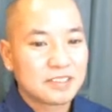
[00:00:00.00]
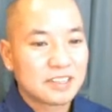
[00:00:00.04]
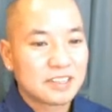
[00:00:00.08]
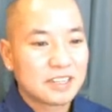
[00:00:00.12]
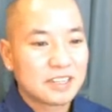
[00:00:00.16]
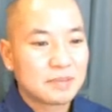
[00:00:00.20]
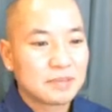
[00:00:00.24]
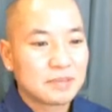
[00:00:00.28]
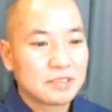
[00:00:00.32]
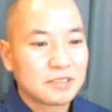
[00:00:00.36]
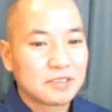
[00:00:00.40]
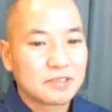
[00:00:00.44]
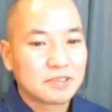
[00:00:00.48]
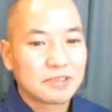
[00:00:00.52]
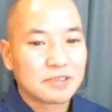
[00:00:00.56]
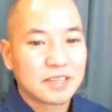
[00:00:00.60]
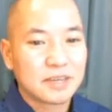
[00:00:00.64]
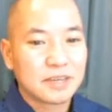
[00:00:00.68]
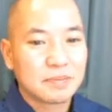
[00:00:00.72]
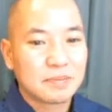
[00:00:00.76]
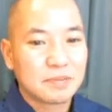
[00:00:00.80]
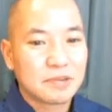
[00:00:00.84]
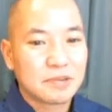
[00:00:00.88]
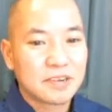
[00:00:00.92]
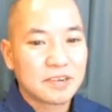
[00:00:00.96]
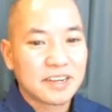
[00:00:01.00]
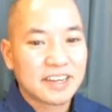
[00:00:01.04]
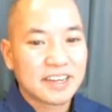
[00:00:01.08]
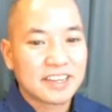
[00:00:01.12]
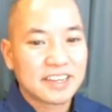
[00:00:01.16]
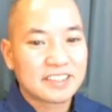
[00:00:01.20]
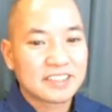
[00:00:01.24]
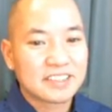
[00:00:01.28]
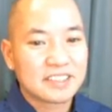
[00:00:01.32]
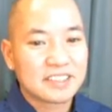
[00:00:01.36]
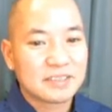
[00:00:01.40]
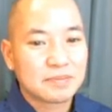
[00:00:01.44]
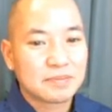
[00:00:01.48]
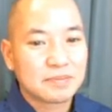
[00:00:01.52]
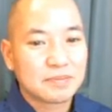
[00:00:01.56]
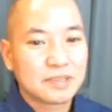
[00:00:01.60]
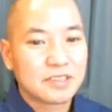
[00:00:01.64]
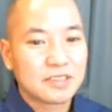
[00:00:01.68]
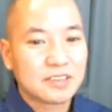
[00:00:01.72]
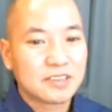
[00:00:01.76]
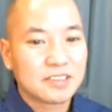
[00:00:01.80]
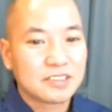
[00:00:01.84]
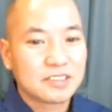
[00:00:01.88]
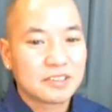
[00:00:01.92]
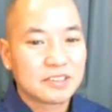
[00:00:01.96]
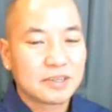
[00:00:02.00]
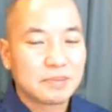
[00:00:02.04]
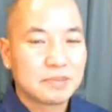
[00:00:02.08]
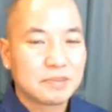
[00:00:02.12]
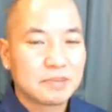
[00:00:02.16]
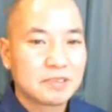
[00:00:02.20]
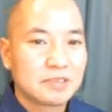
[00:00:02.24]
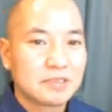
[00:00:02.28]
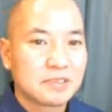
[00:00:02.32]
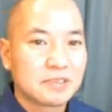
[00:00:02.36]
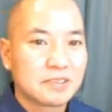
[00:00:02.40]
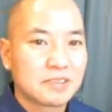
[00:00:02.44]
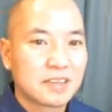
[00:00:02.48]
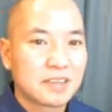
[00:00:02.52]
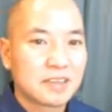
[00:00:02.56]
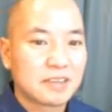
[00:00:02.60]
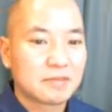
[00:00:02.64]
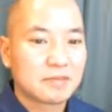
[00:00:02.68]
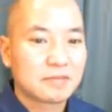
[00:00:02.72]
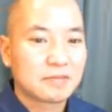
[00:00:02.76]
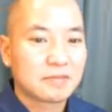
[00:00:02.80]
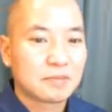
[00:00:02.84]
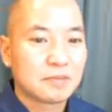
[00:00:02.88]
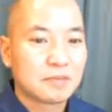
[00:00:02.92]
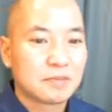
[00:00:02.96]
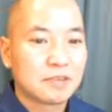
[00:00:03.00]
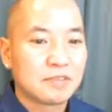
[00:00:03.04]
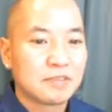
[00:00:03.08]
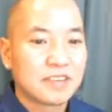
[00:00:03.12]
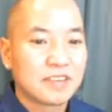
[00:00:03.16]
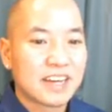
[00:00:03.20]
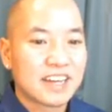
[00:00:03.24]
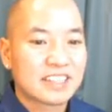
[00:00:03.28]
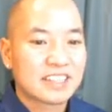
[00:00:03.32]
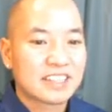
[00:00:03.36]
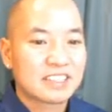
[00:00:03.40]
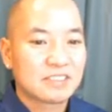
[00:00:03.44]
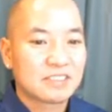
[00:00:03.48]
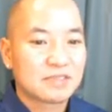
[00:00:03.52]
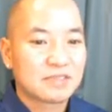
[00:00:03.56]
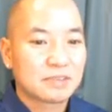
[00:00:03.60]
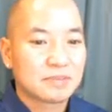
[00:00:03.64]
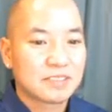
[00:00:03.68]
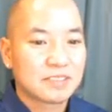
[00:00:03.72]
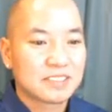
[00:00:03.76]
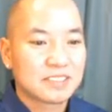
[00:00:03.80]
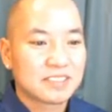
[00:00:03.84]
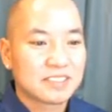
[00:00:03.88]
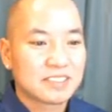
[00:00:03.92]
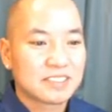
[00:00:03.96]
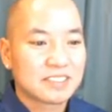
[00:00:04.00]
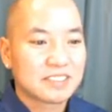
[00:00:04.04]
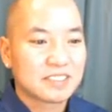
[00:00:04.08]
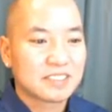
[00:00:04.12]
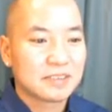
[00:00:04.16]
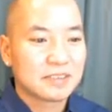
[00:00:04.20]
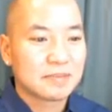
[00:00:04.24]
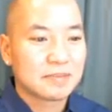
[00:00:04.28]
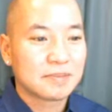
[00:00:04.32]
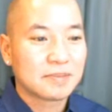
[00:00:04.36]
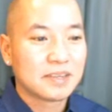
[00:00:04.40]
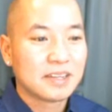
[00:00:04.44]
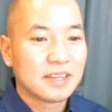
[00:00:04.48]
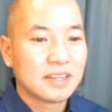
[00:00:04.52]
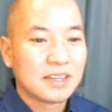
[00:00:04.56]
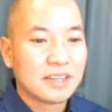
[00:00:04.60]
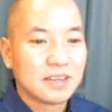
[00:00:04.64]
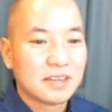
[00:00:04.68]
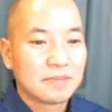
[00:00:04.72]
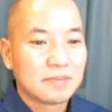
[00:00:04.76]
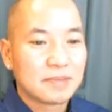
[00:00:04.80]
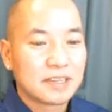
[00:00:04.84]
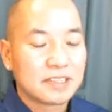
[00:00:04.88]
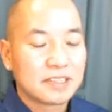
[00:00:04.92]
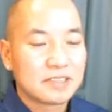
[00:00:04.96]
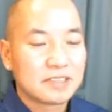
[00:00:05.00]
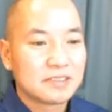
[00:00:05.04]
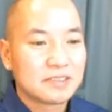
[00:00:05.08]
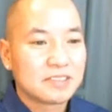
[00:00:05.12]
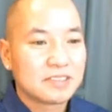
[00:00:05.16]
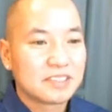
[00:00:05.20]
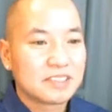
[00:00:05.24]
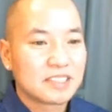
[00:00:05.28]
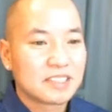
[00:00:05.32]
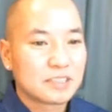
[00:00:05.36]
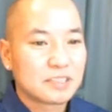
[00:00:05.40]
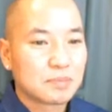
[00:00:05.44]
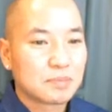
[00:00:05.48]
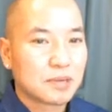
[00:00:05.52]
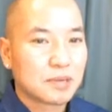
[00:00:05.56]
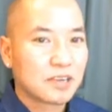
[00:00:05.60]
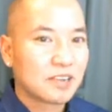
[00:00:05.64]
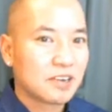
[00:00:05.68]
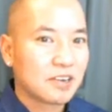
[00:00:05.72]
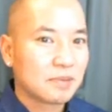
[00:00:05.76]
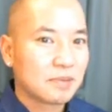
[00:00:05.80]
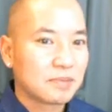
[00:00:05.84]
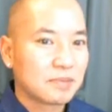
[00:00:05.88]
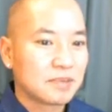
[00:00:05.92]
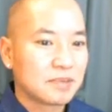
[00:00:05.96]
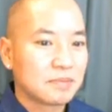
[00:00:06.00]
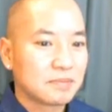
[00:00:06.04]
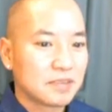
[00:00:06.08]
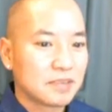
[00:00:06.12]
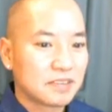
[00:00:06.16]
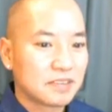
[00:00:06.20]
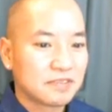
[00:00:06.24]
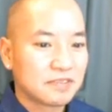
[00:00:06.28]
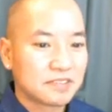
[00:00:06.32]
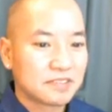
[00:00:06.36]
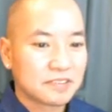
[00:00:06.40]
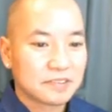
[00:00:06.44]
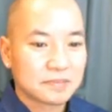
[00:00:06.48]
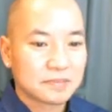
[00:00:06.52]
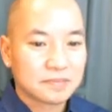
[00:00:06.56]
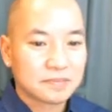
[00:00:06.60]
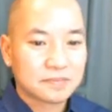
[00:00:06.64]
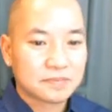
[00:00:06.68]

able to create more acid, but you're also able to remove acid from the system by using this bicarbonate buffer.